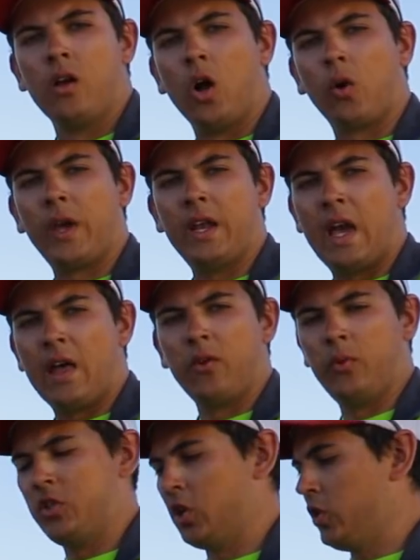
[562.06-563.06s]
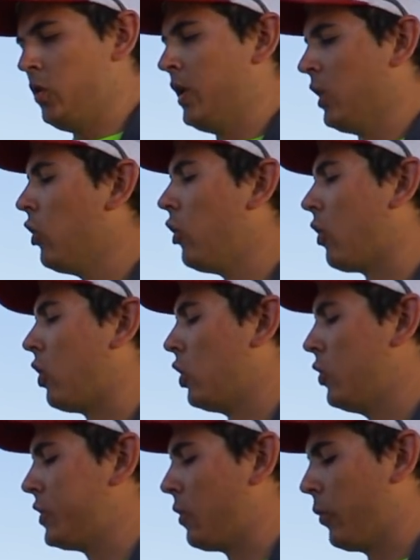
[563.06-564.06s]
Okay, now that we took you in a little
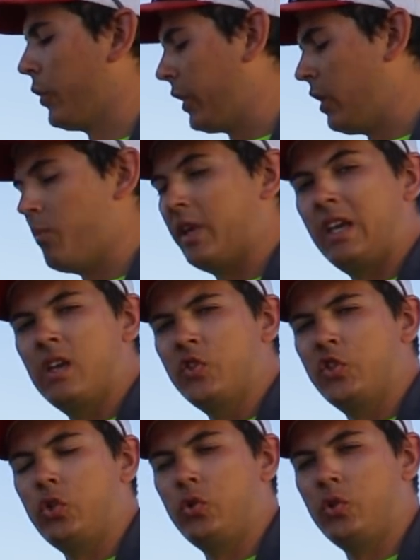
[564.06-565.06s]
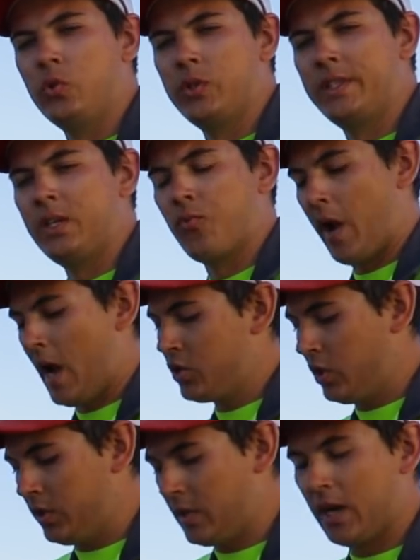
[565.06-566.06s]
closer, we're going to begin to use the
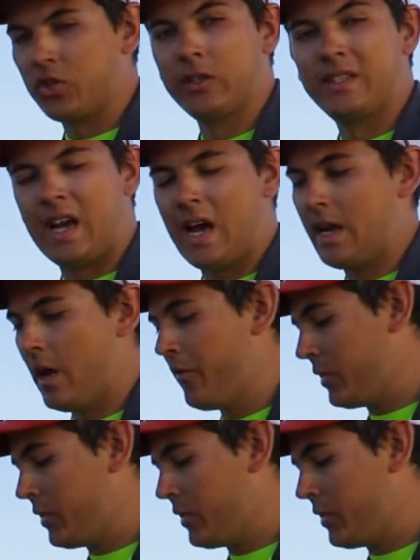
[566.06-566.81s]
ratchet to actually tie down